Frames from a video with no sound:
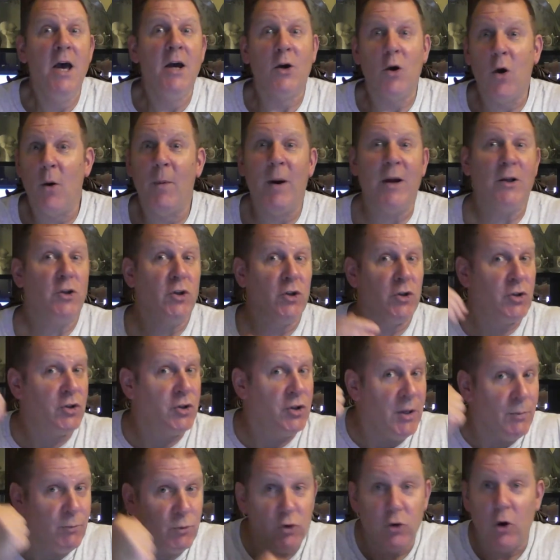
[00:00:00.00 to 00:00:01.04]
Go back. Just
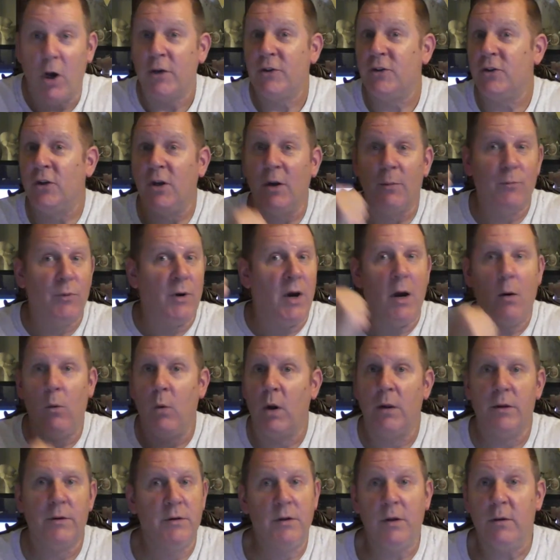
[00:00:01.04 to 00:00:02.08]
keep trusting the pro.
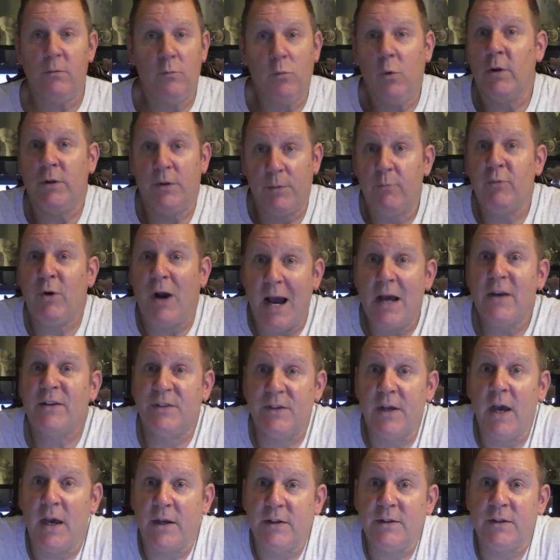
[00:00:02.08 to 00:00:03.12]
Well, the, well, the
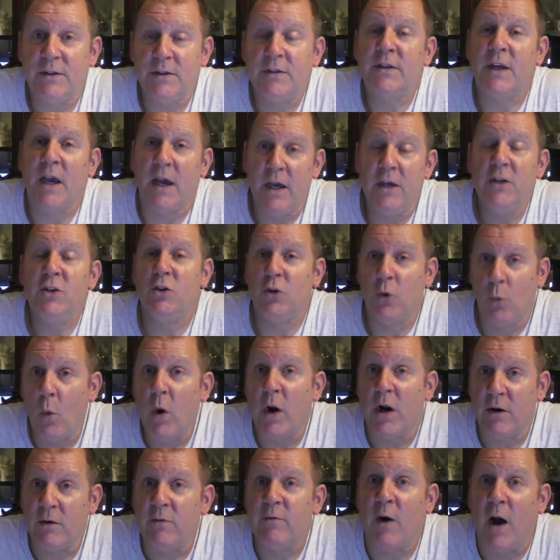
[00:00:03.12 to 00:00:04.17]
process is get is your
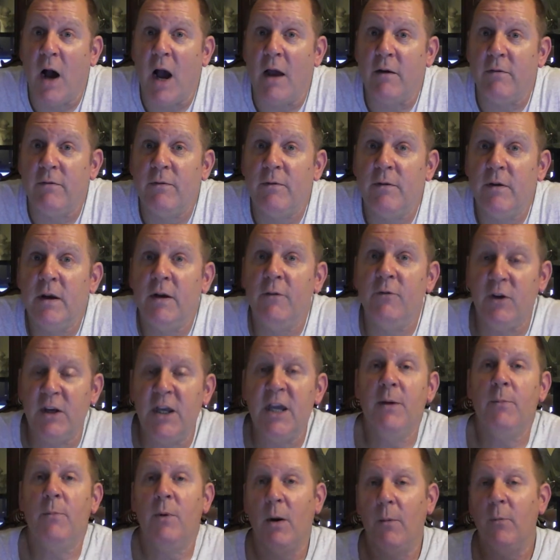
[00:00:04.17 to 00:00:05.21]
one in five. If you
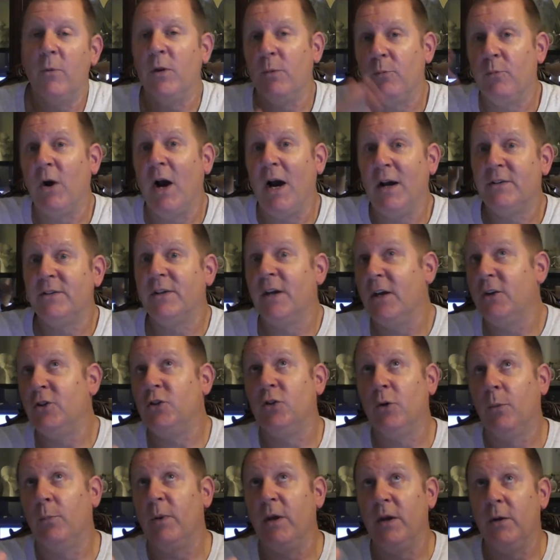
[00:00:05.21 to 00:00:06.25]
keep up the process,
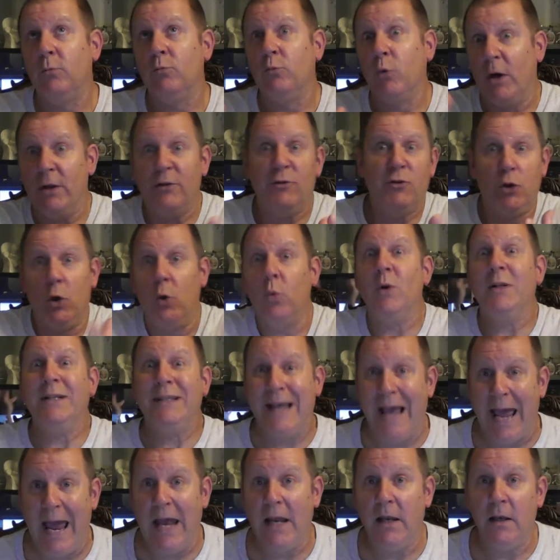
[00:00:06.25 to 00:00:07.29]
you'll be like two and
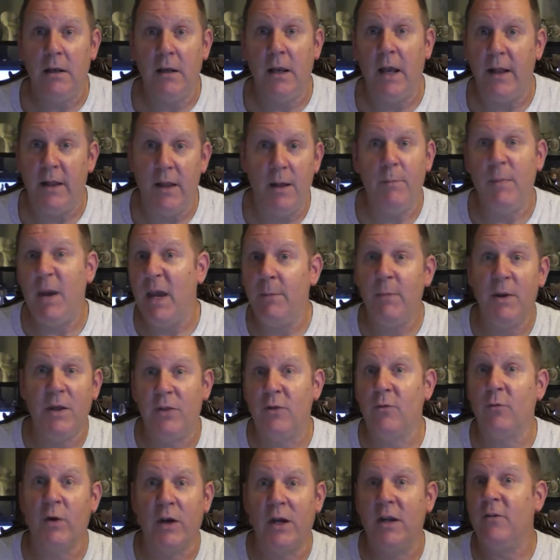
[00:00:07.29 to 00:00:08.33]
ten, and then maybe
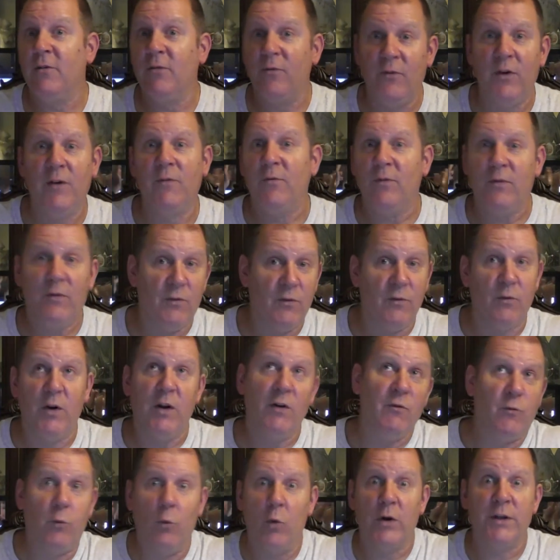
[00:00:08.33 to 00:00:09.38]
three and fifth, three
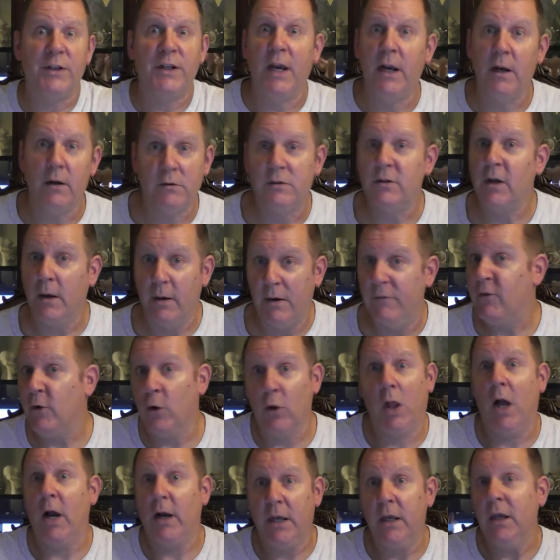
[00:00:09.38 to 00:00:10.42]
and fourteen or something if you're
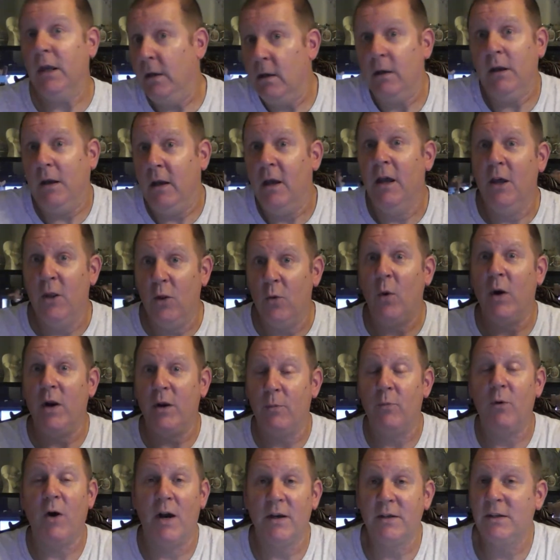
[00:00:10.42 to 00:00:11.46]
lucky. The way the
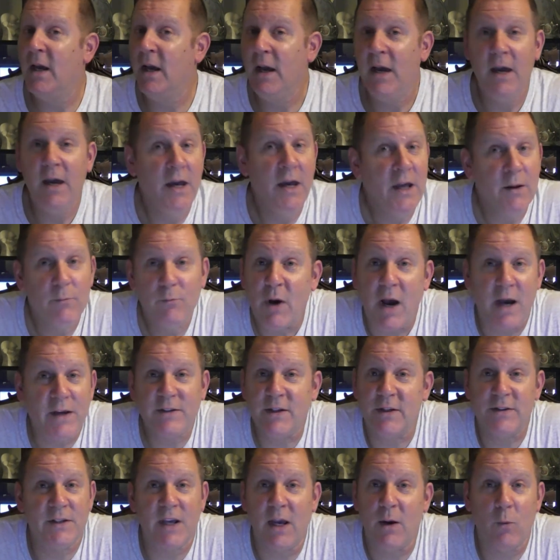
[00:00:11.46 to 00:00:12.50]
process
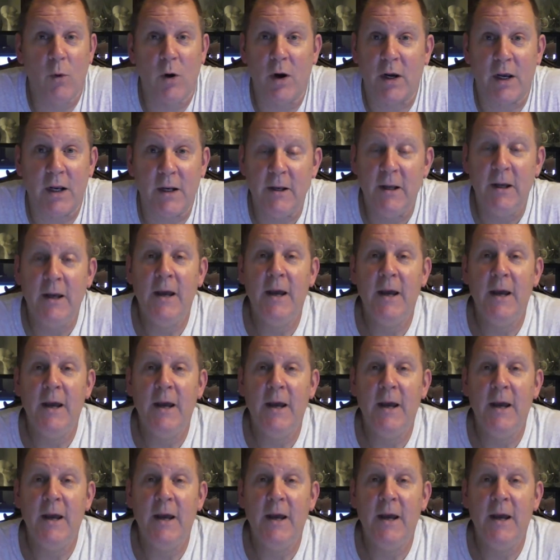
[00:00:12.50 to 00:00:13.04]
process ain't working.